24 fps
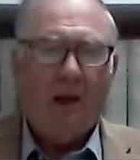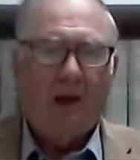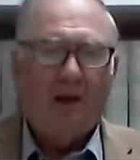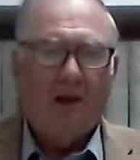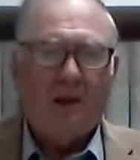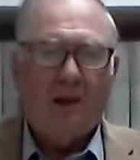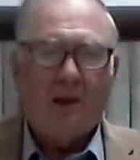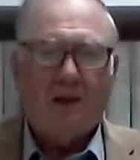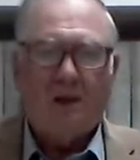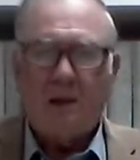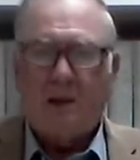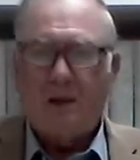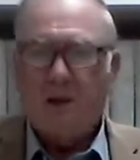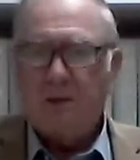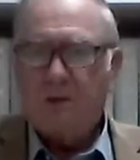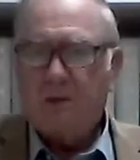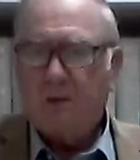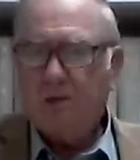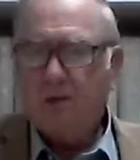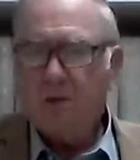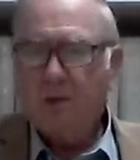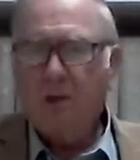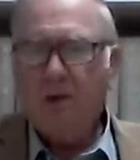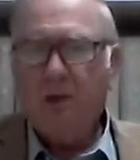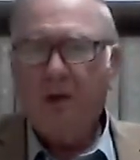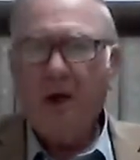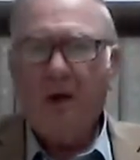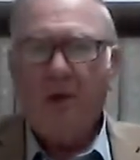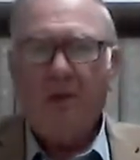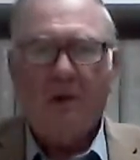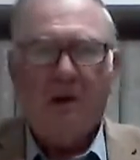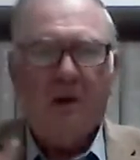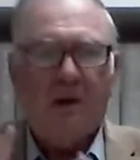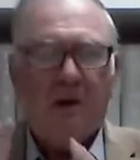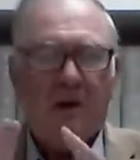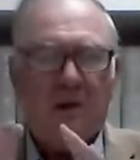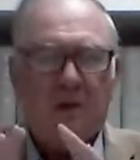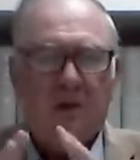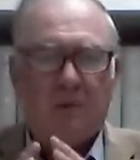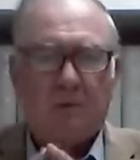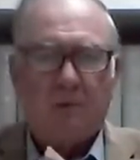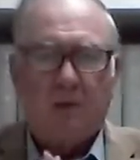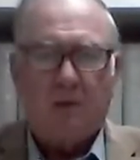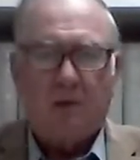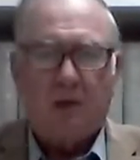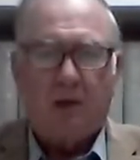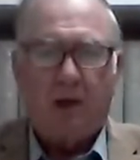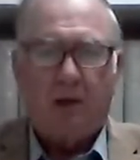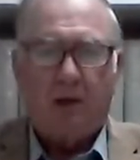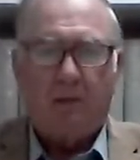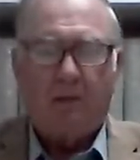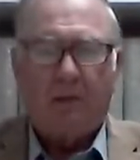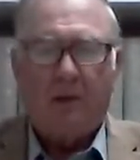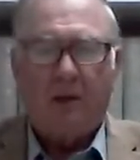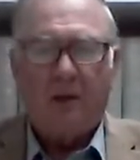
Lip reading: because they took that religion with them.